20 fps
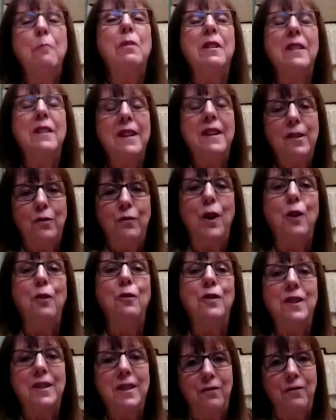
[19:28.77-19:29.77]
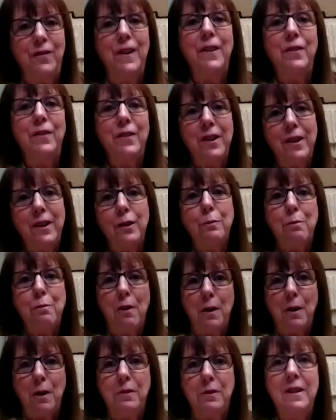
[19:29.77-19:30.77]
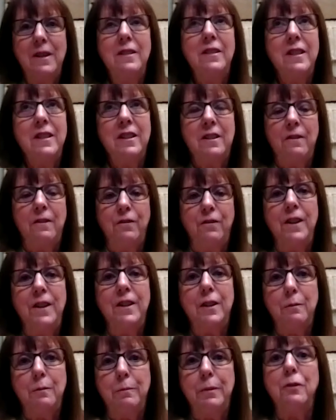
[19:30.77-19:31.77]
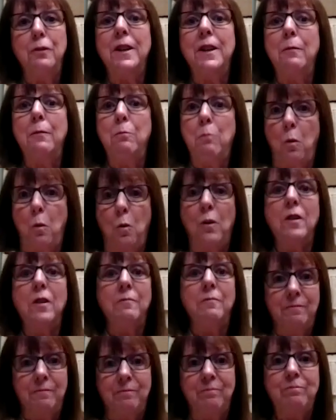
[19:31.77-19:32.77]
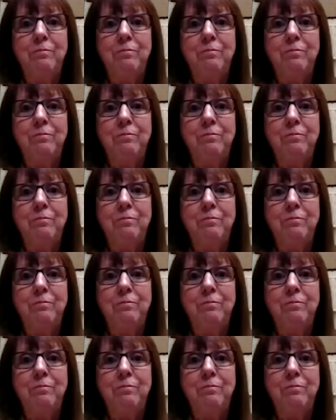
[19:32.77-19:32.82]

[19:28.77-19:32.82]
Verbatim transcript: please vote to fund these properties and to fund to building more.